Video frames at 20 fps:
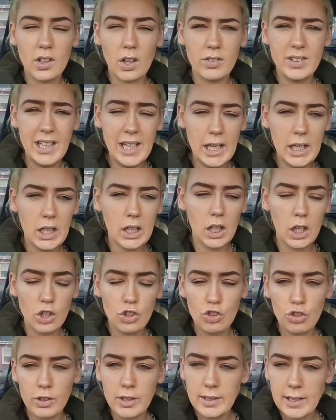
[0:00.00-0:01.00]
I've taken like
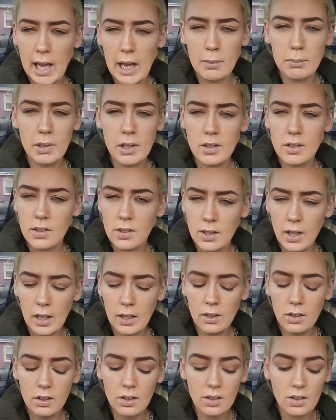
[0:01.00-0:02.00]
3 tablets
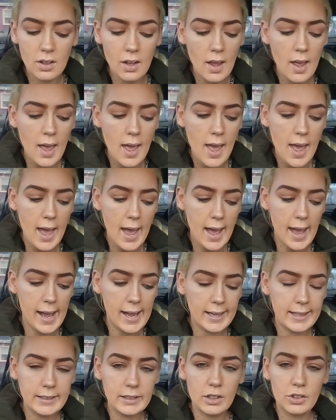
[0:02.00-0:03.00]
since,
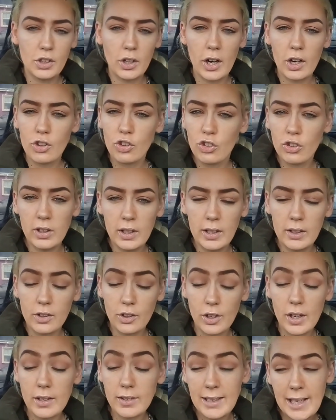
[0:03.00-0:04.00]
and
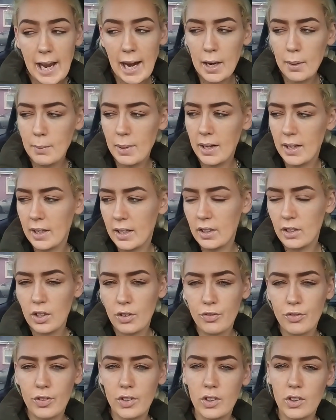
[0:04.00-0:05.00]
they are making a
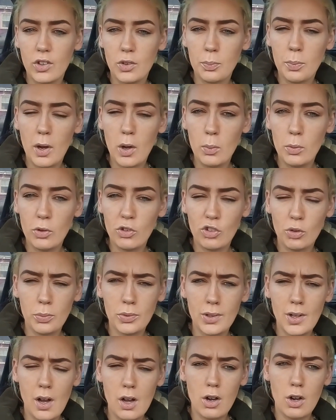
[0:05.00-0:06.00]
difference, but I wish it
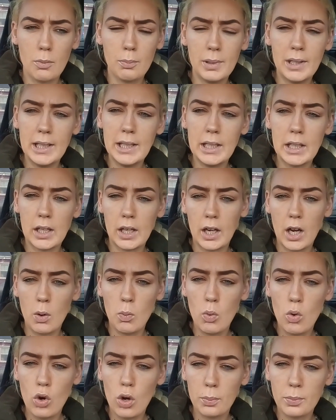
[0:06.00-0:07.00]
was gone completely. Like, I
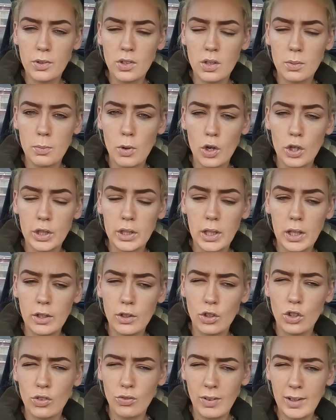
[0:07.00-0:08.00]
woke up this morning, I
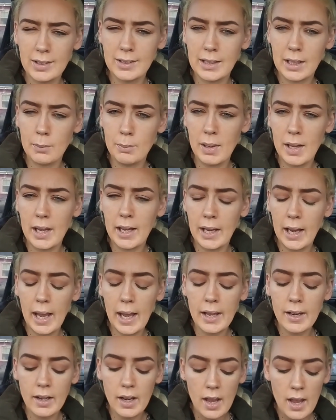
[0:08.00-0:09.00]
just felt it a bit
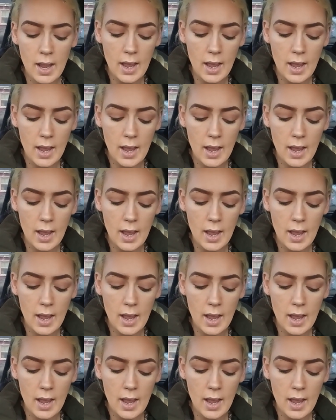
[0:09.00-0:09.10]
again,